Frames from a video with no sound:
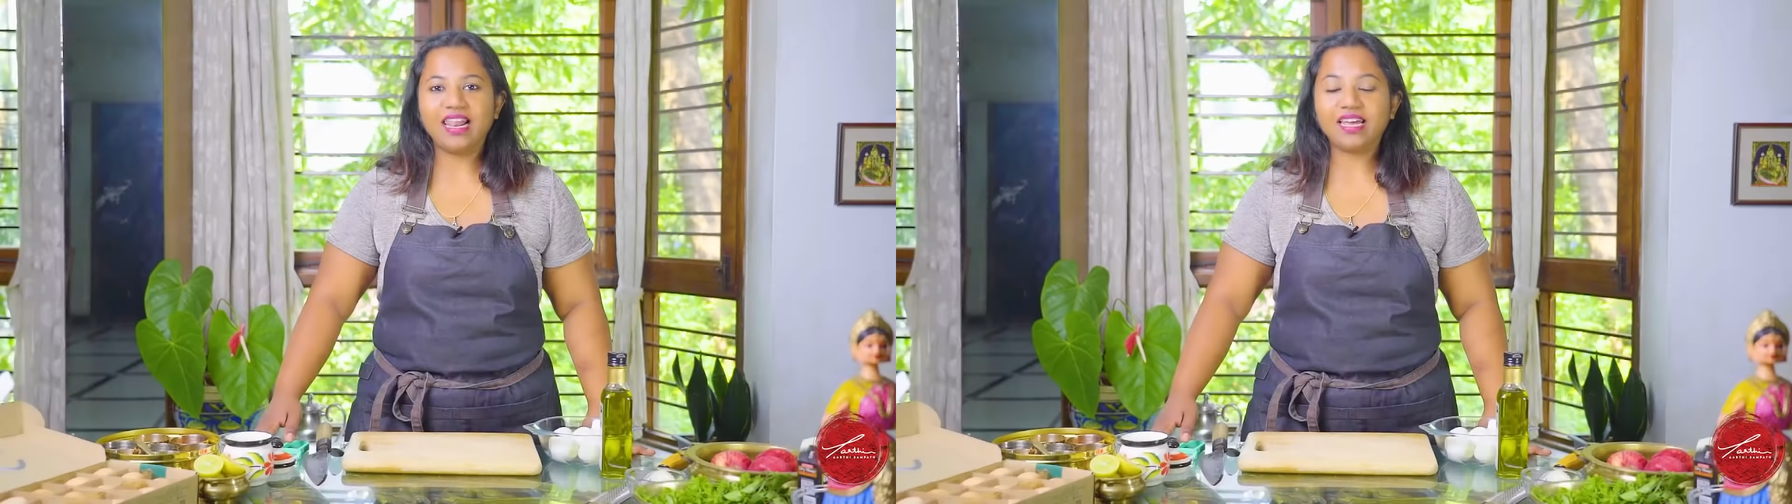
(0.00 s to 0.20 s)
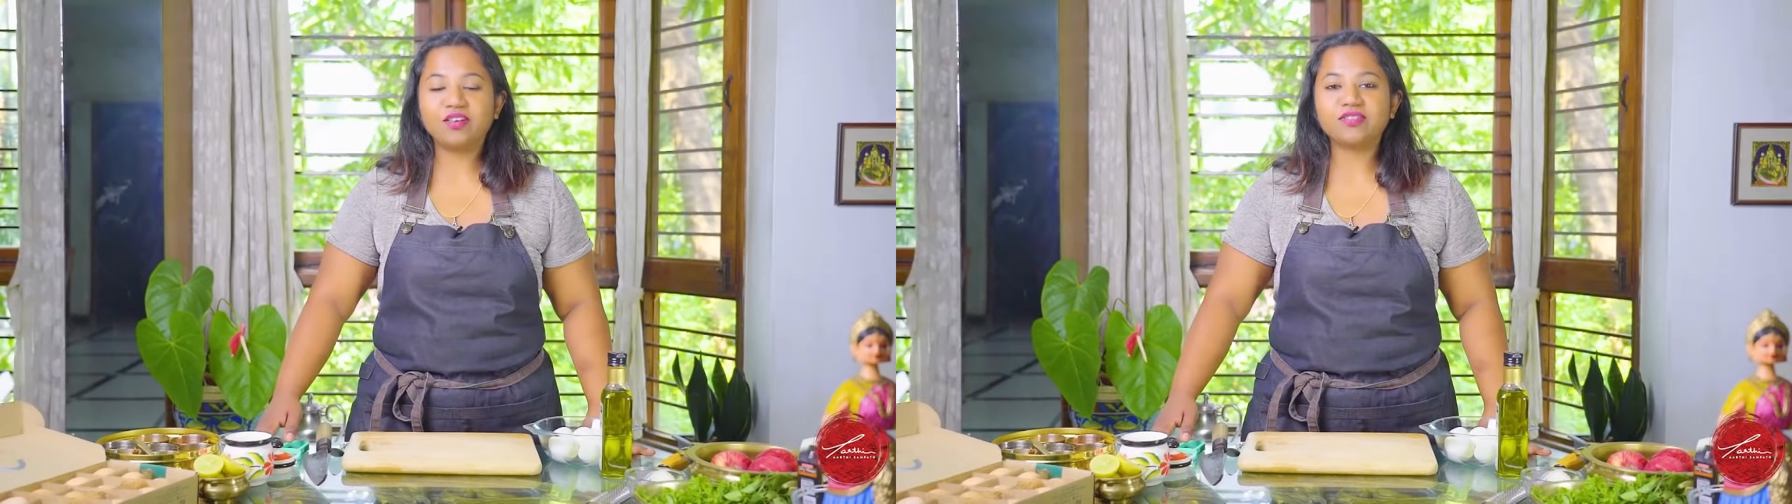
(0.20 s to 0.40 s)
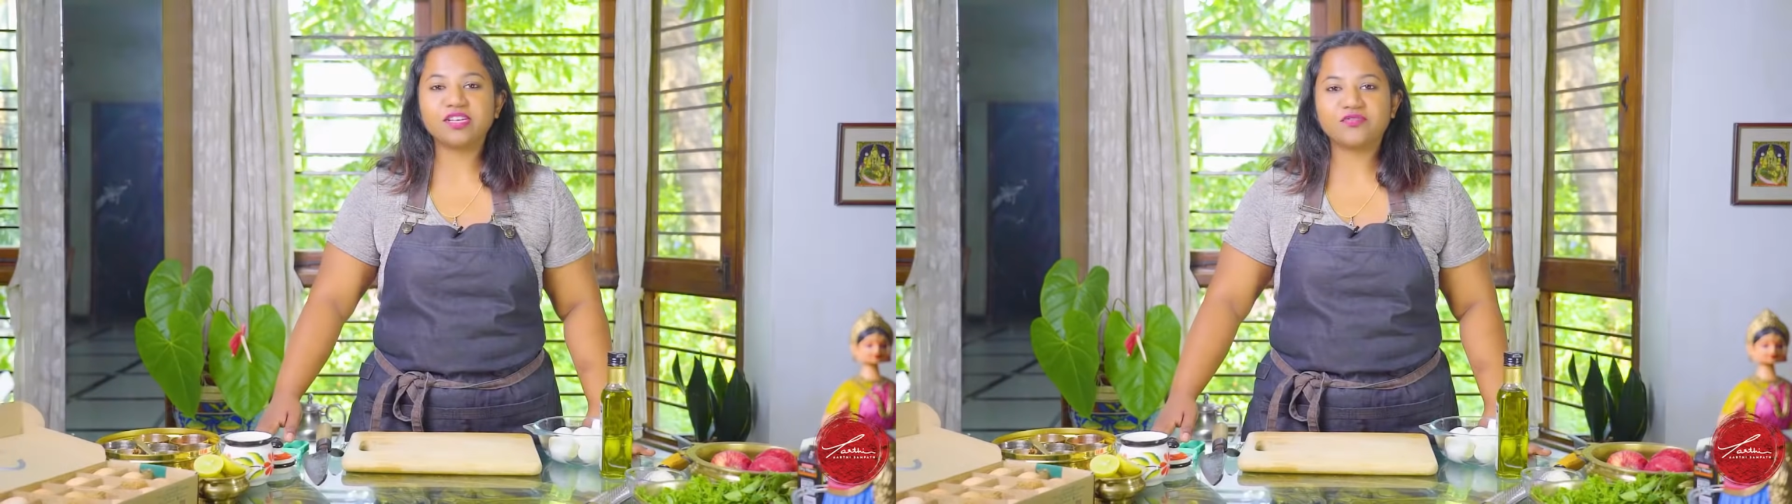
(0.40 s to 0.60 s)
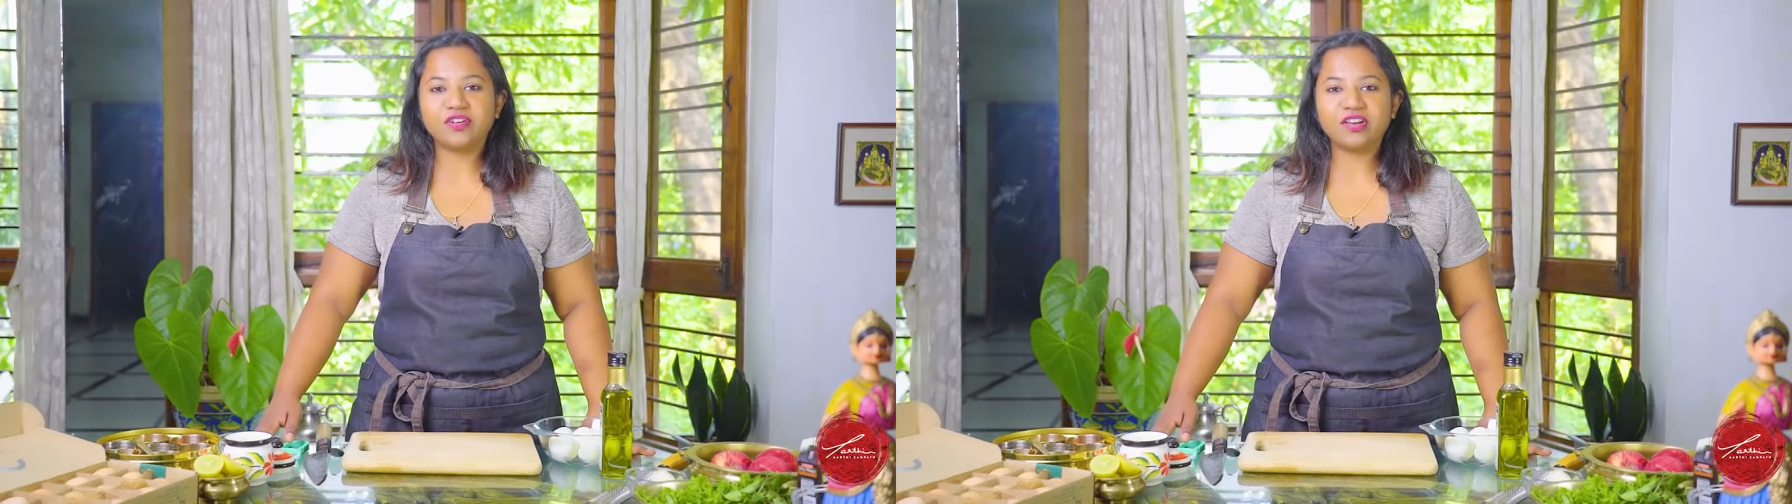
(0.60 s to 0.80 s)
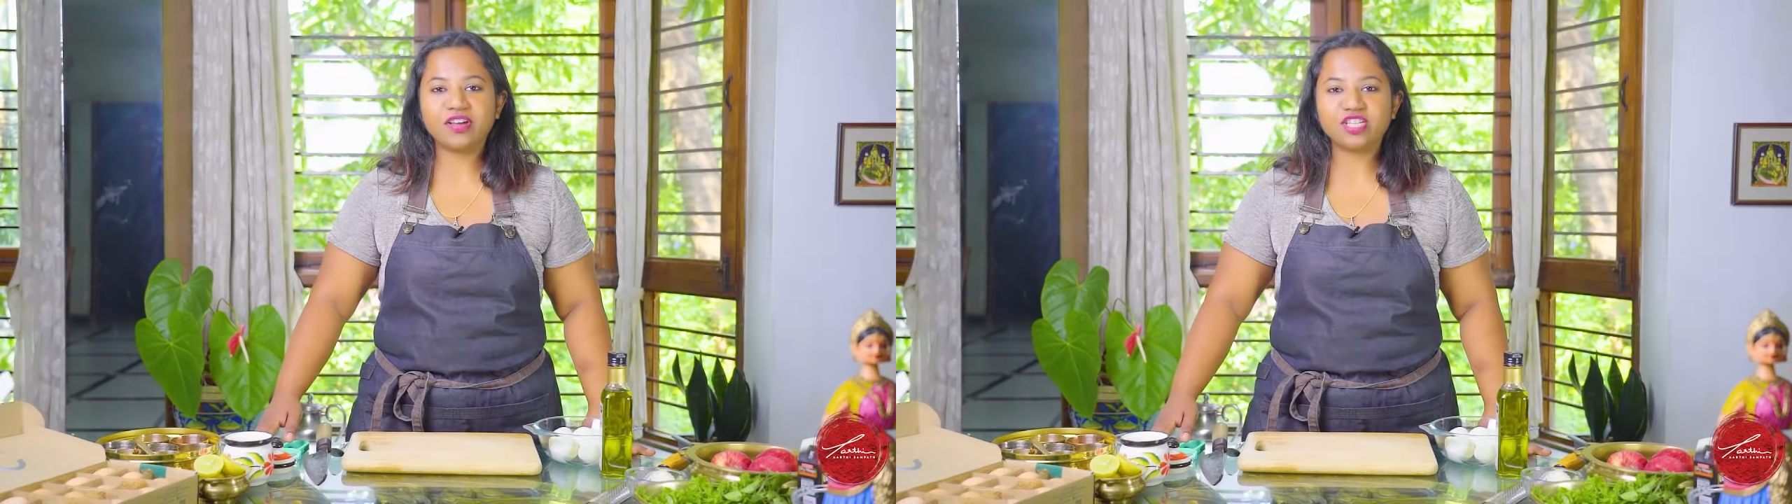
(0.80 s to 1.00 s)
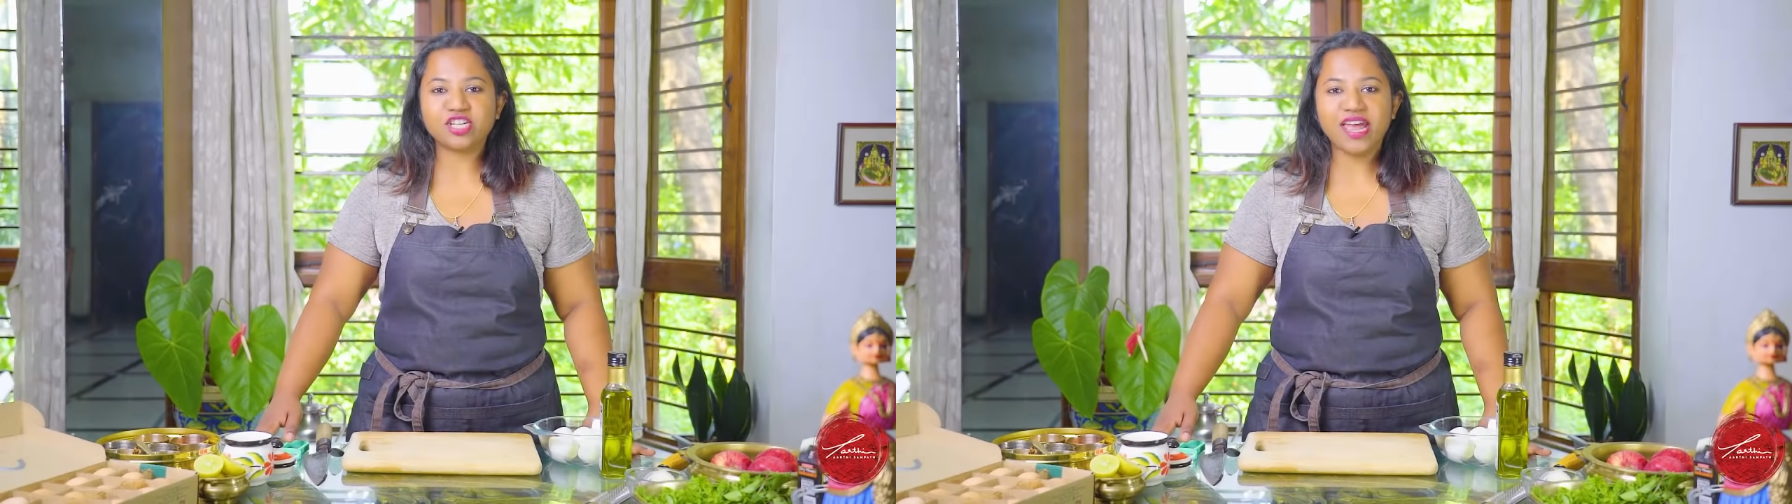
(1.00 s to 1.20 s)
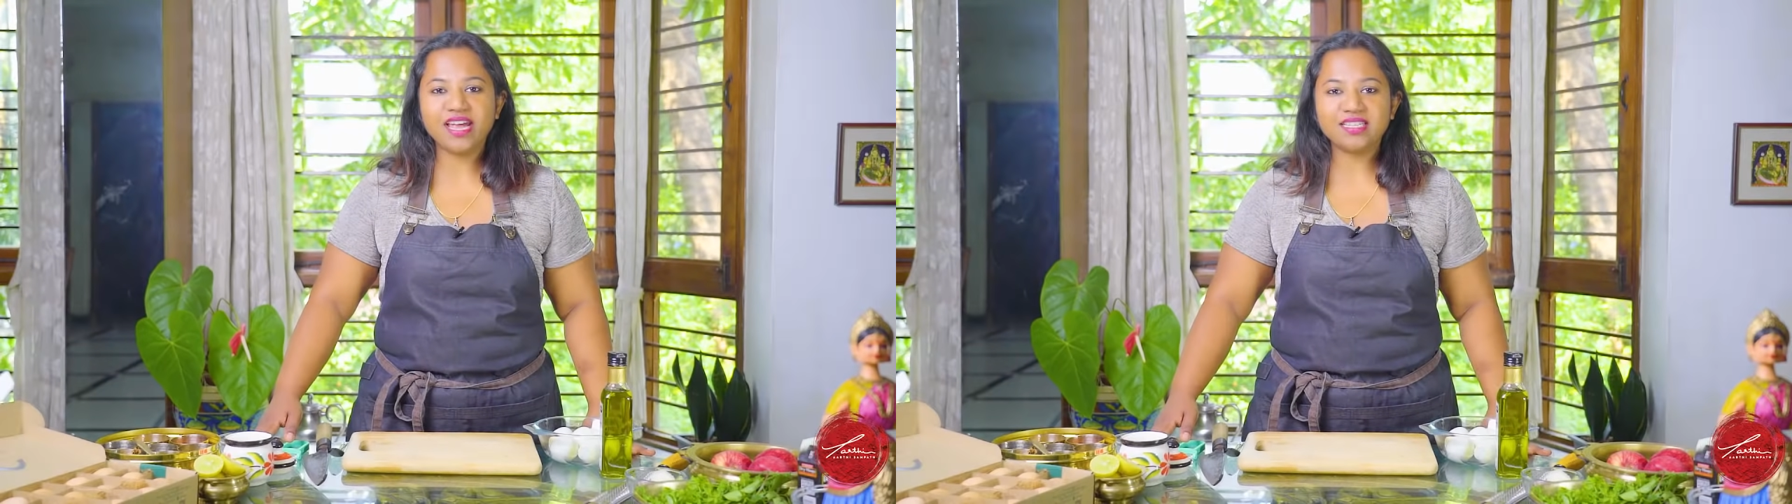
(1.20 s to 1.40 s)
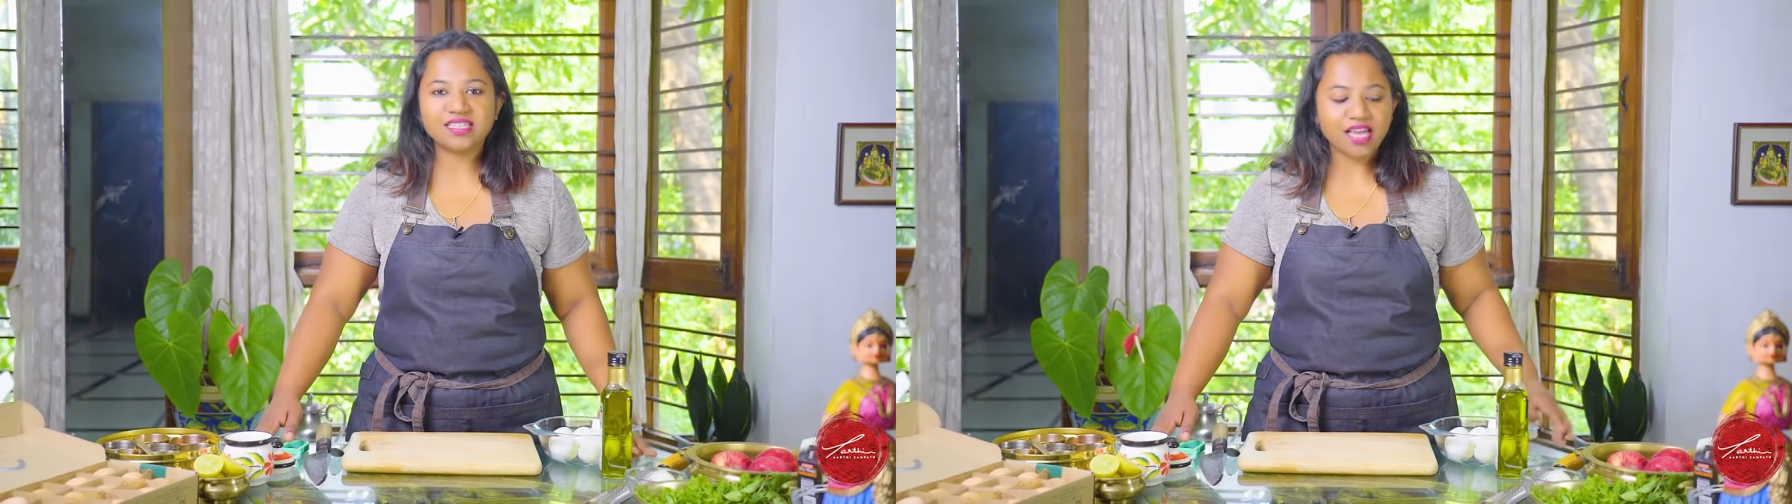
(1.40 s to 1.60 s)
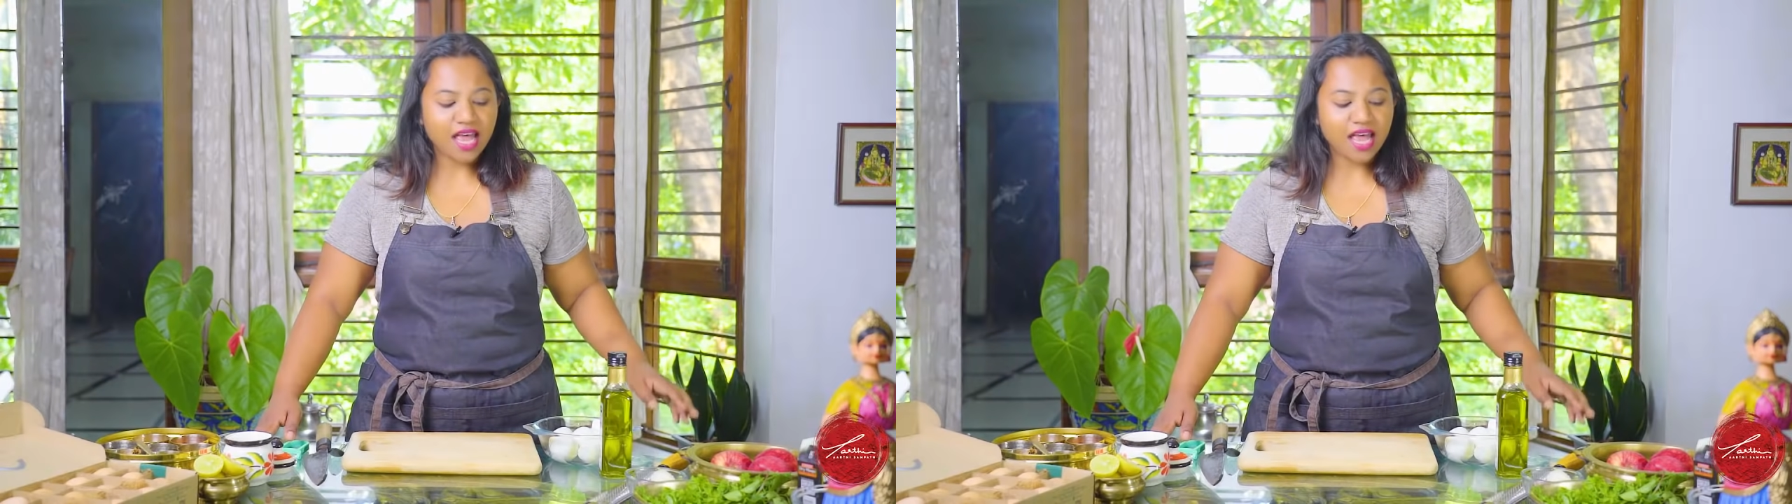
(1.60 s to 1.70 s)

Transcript: like using free range eggs